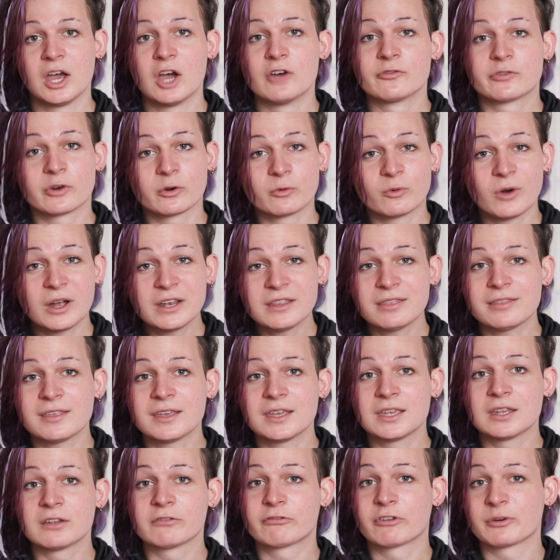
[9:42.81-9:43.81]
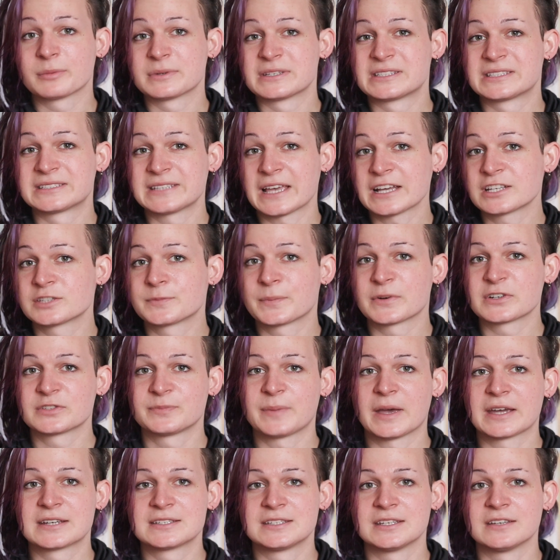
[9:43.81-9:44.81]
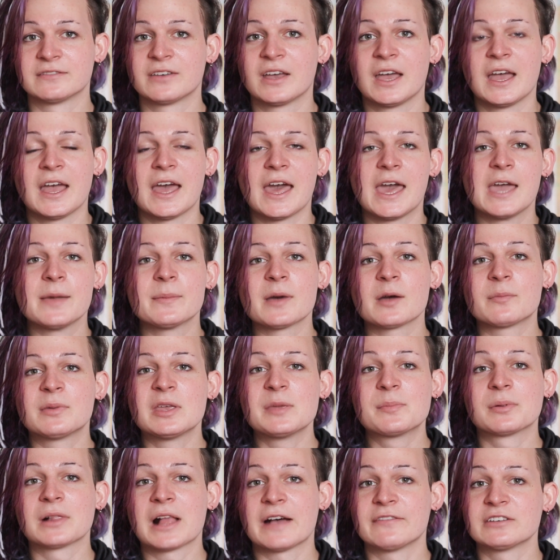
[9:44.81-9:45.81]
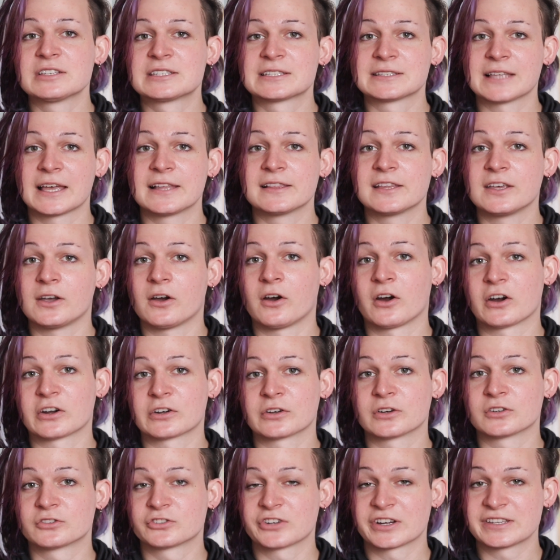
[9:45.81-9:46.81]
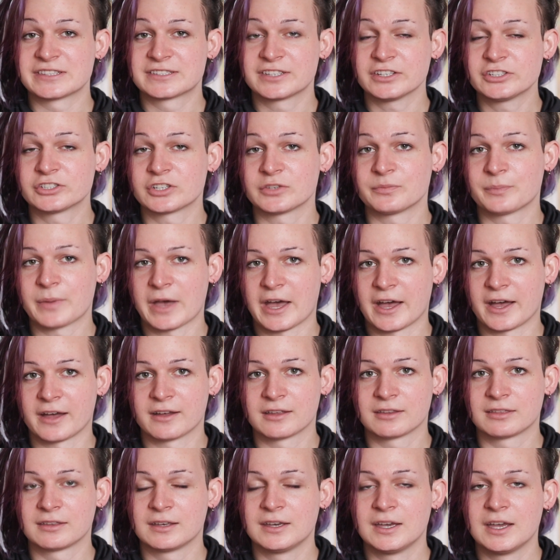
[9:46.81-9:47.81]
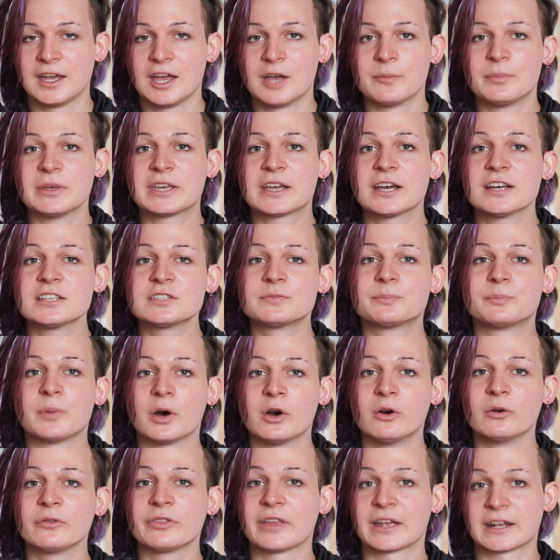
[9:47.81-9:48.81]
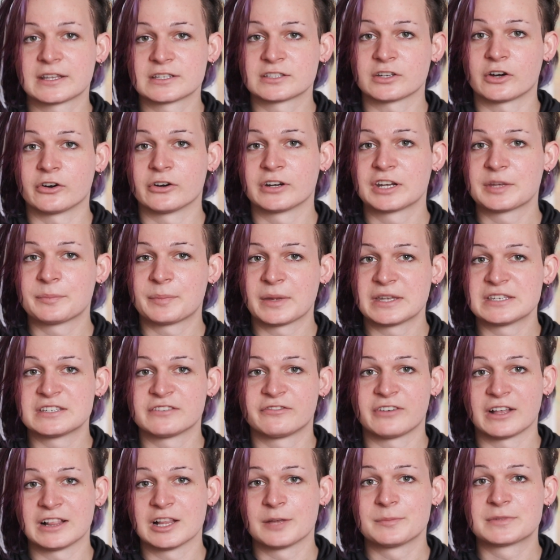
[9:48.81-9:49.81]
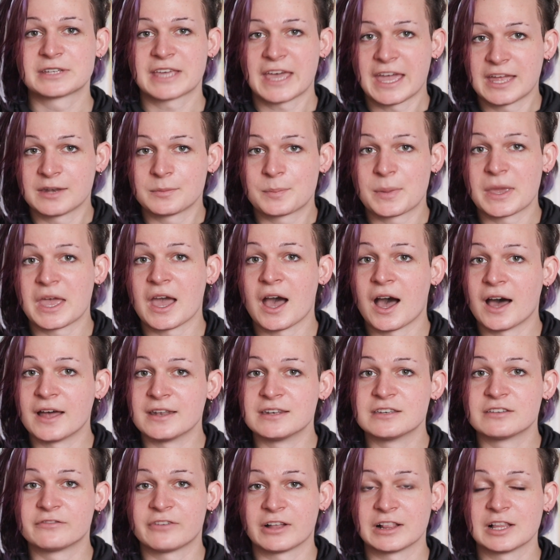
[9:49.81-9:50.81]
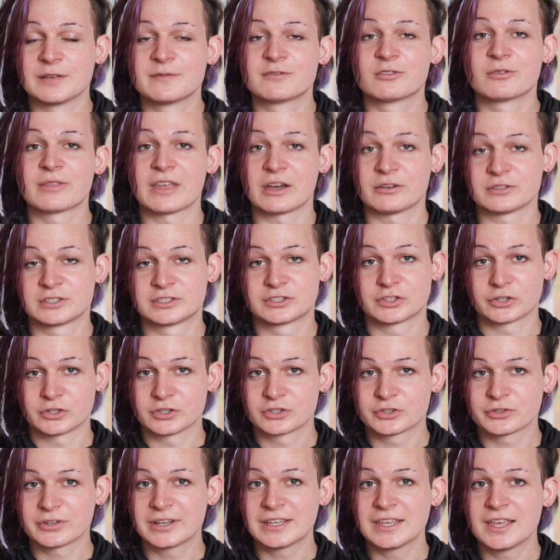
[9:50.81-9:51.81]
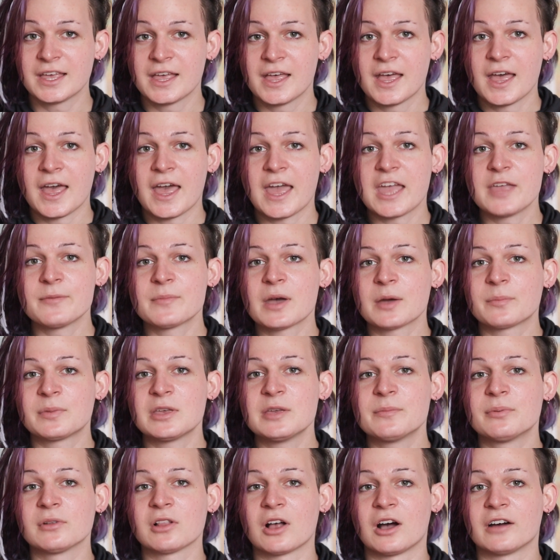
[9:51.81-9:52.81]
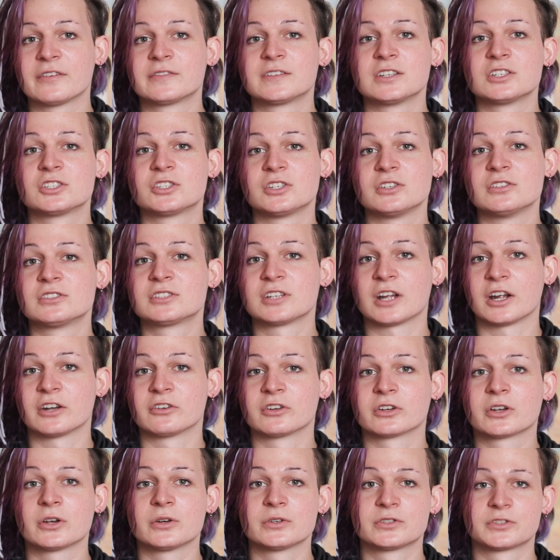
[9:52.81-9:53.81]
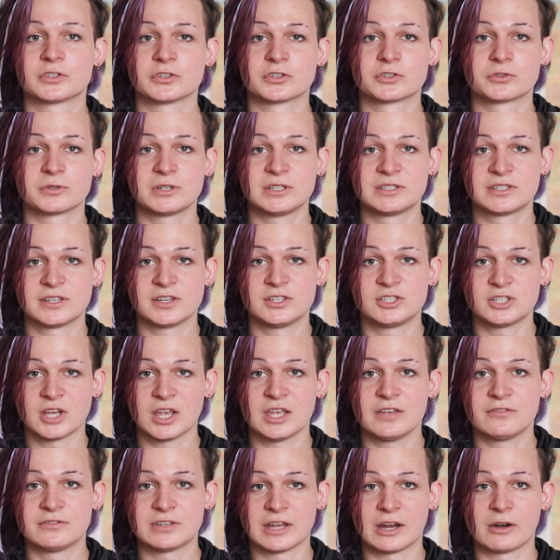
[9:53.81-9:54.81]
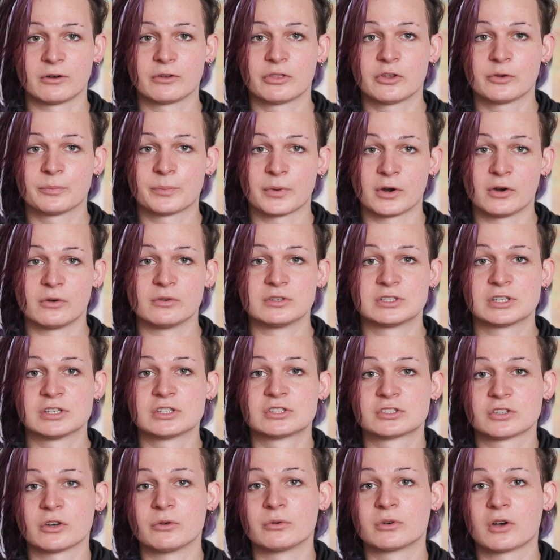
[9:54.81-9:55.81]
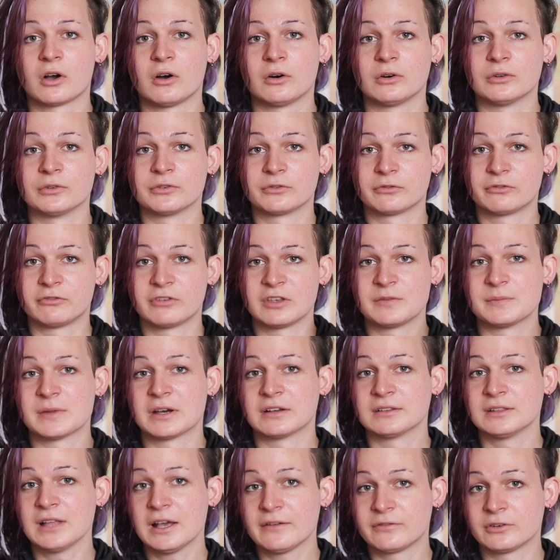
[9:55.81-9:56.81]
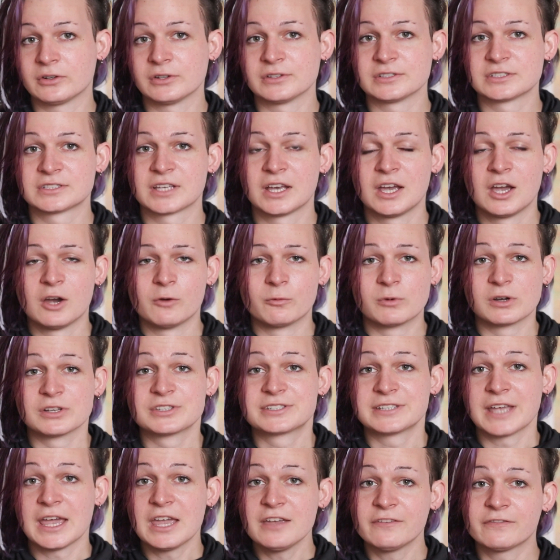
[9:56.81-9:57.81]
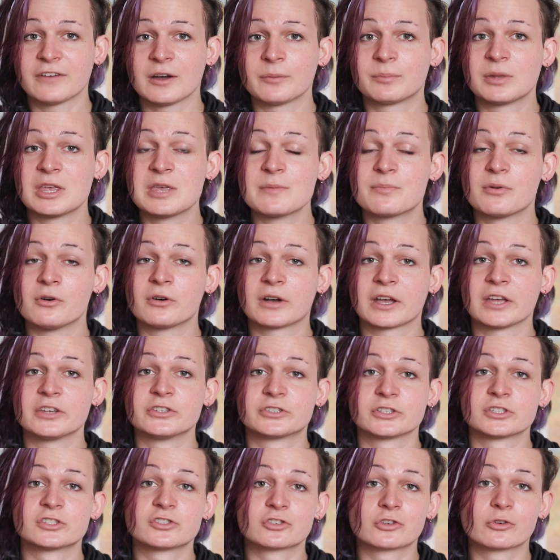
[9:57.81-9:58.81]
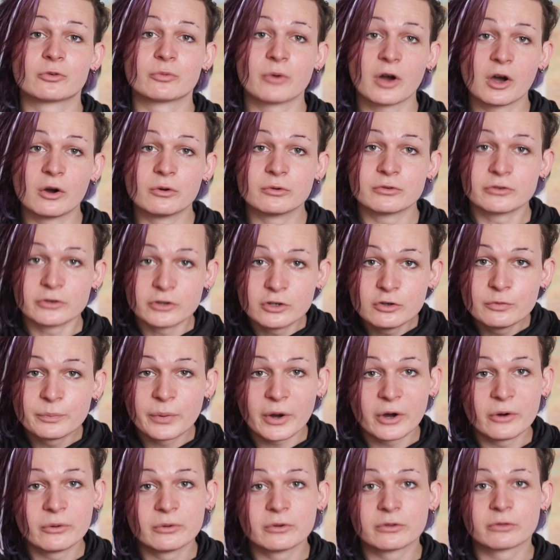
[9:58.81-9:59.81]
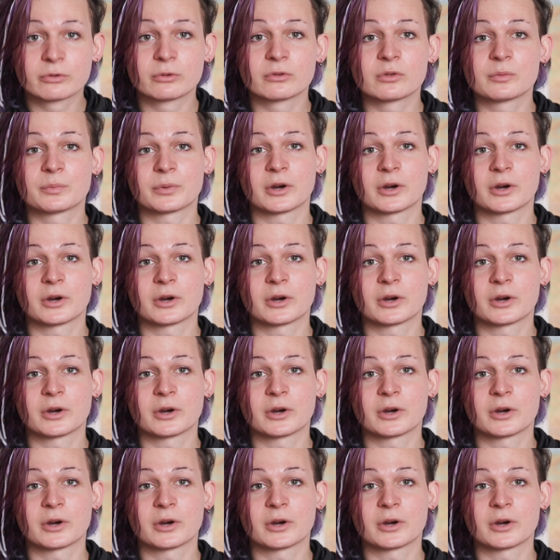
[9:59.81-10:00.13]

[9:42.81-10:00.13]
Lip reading: For one thing, from a sex perspective, AMAB people have a slightly harder transition path. Because bone that has already been developed can't be undeveloped without surgery, AMAB people often choose to undergo surgeries to shave down their bone to so-called female levels, whilst AFAB people can just grow new bone through the